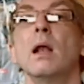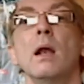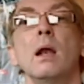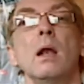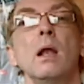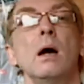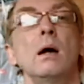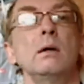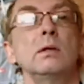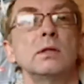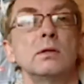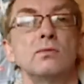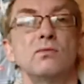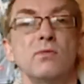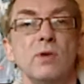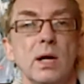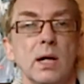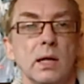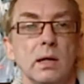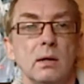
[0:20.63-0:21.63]
Loads
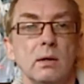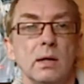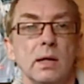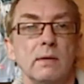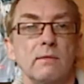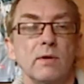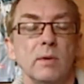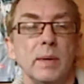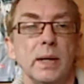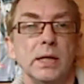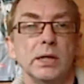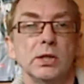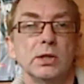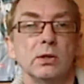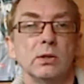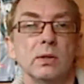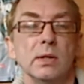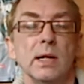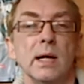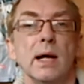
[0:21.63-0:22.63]
of really good
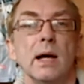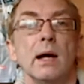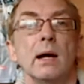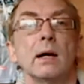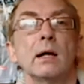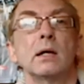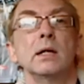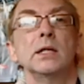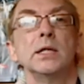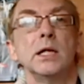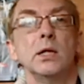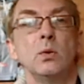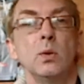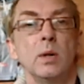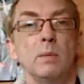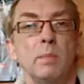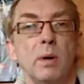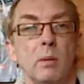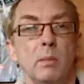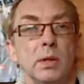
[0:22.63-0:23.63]
information on there,
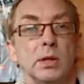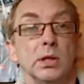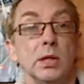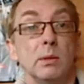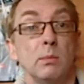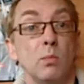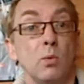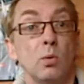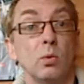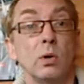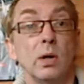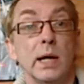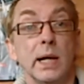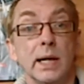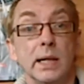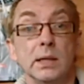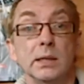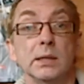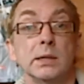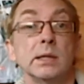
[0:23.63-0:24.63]
continually publishing more
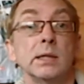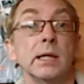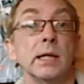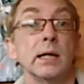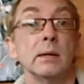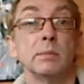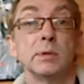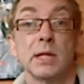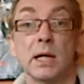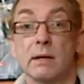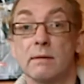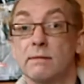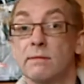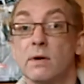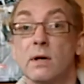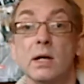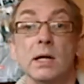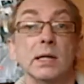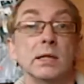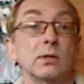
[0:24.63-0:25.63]
hints, tips,
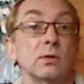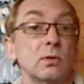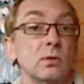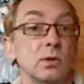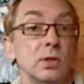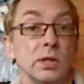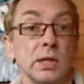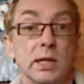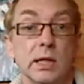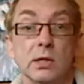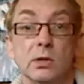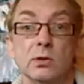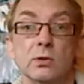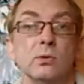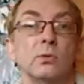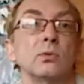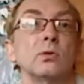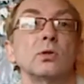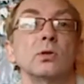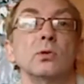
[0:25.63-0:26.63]
advice, critiques,
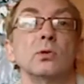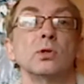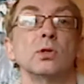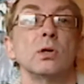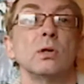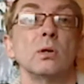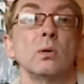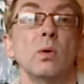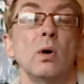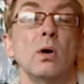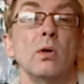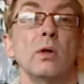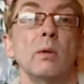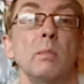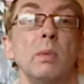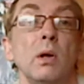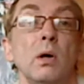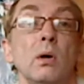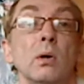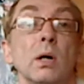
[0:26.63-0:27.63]
all sorts on
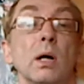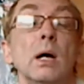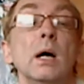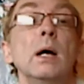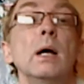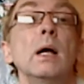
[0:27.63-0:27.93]
the blog.